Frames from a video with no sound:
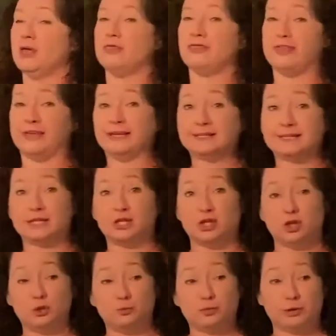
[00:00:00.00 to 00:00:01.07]
things that
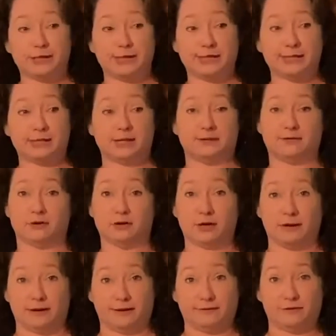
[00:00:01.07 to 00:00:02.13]
you bring in, if
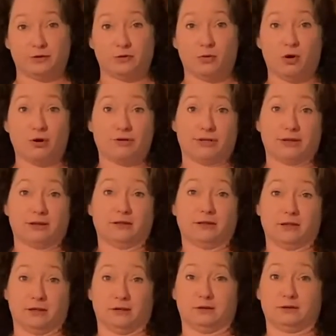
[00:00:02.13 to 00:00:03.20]
you are
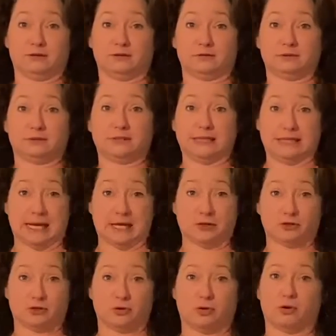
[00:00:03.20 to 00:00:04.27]
the
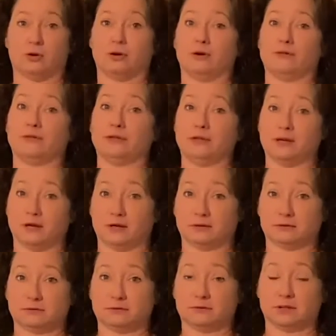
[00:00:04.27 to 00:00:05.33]
teenager or the
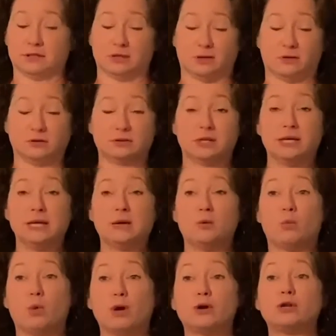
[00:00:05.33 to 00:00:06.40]
young adult,
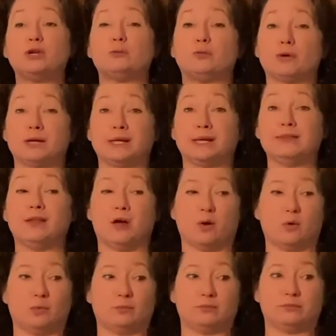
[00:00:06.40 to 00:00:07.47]
what are you bringing in the
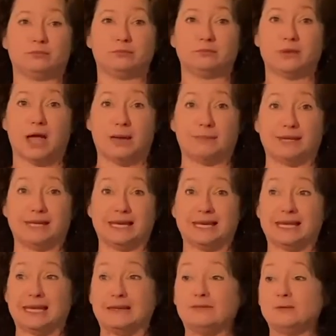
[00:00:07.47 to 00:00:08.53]
home? I mean,
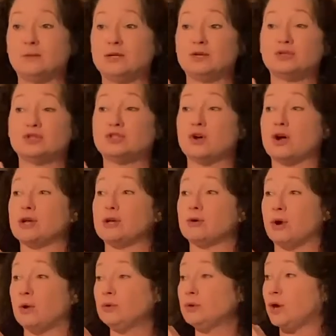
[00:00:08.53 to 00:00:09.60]
and even when you start your
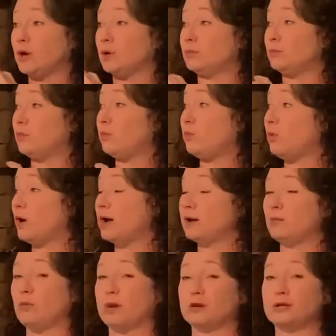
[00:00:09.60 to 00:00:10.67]
own home,
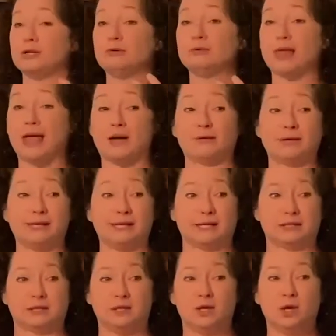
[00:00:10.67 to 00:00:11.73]
what are you allowing
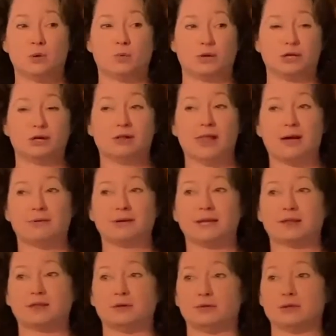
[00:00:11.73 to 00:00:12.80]
in? What are you allowing
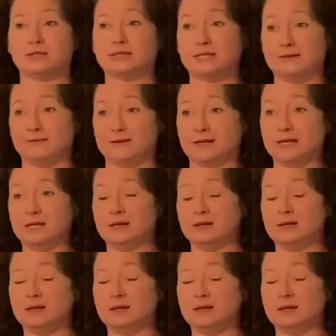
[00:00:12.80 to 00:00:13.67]
in through the TV,